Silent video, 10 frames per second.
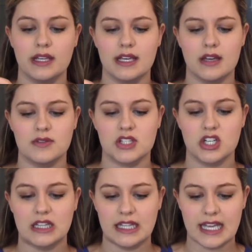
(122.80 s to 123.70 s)
gives
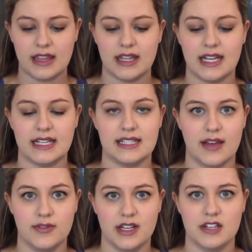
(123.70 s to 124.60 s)
good lengthening
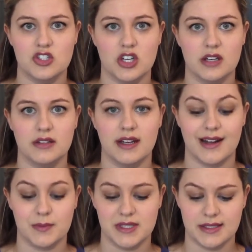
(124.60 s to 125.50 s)
definition, and
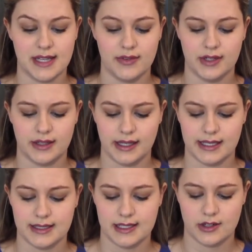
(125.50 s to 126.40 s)
I'm definitely
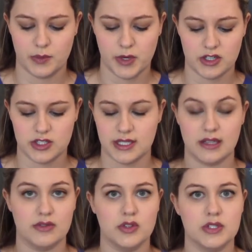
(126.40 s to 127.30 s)
considering purchasing the
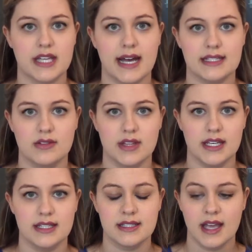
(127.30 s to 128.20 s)
full size of
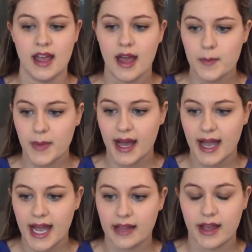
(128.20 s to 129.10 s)
this. My
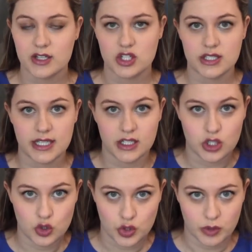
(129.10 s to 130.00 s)
eyelashes tend to
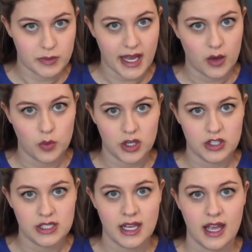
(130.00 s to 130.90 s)
droop downwards,